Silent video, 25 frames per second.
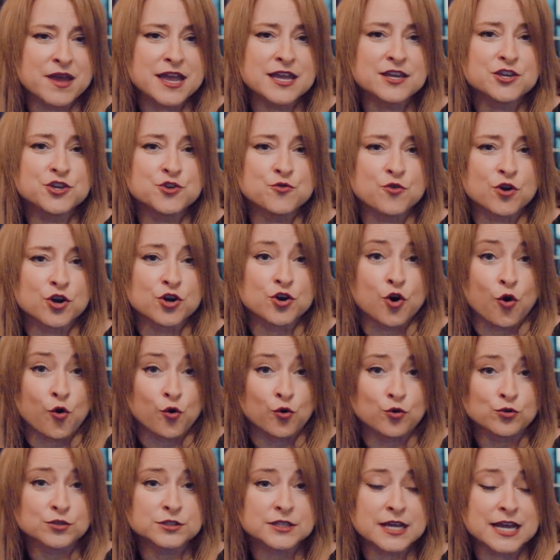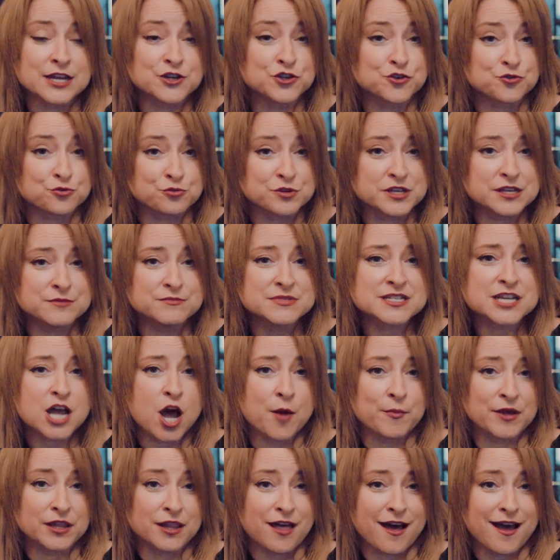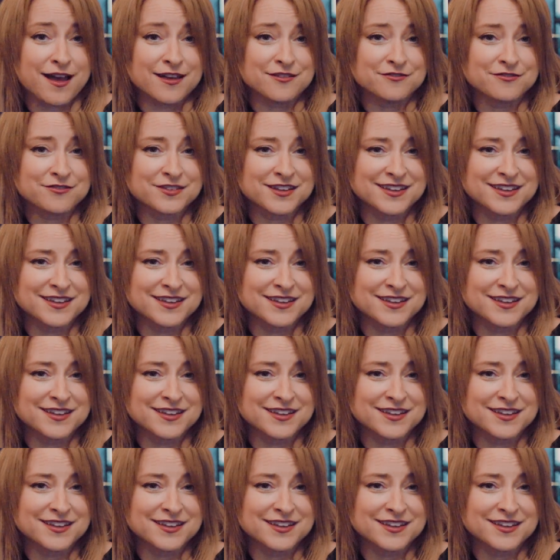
make your goals and dreams come alive.